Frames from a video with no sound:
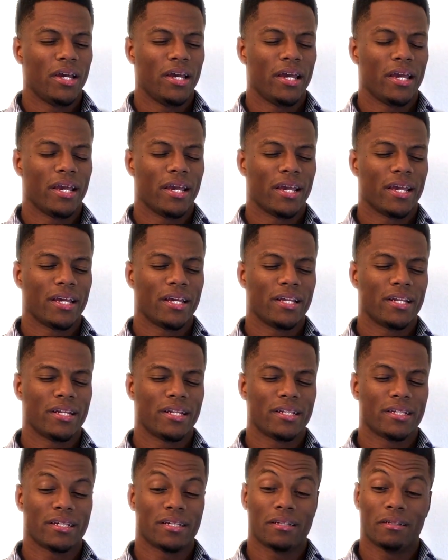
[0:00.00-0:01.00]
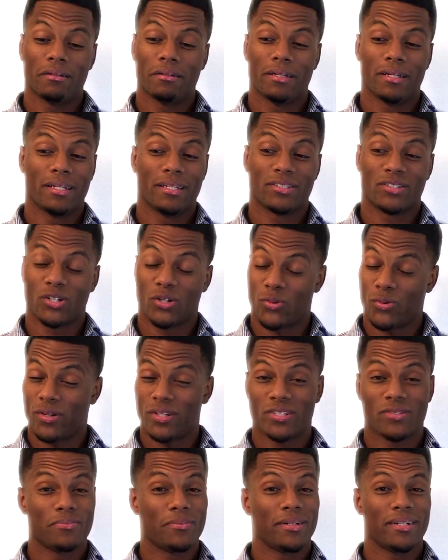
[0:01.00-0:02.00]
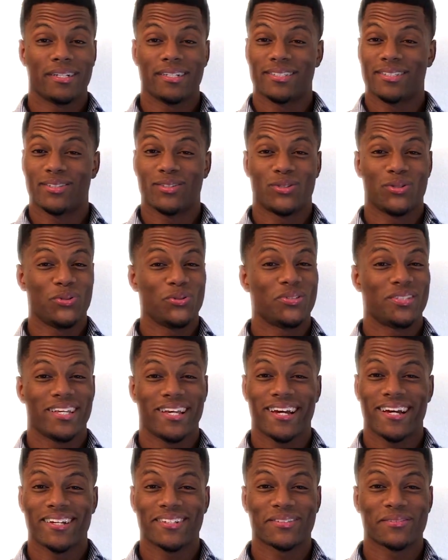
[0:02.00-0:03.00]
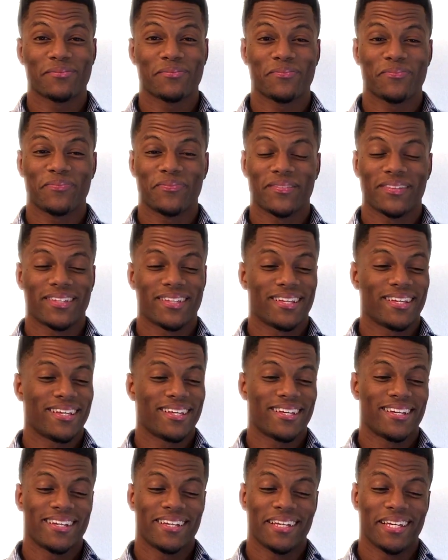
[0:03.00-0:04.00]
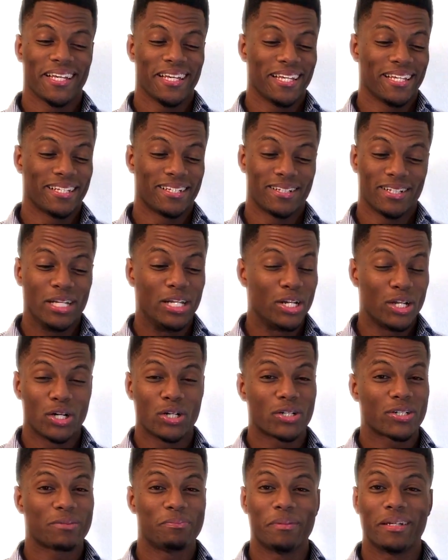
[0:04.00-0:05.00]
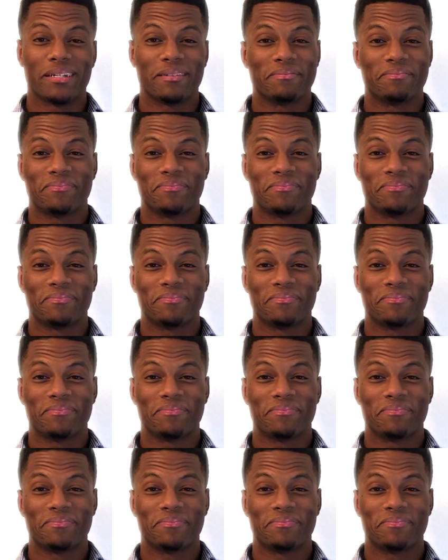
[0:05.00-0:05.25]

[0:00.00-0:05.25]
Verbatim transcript: And his charisma, his enthusiasm, it hooked me.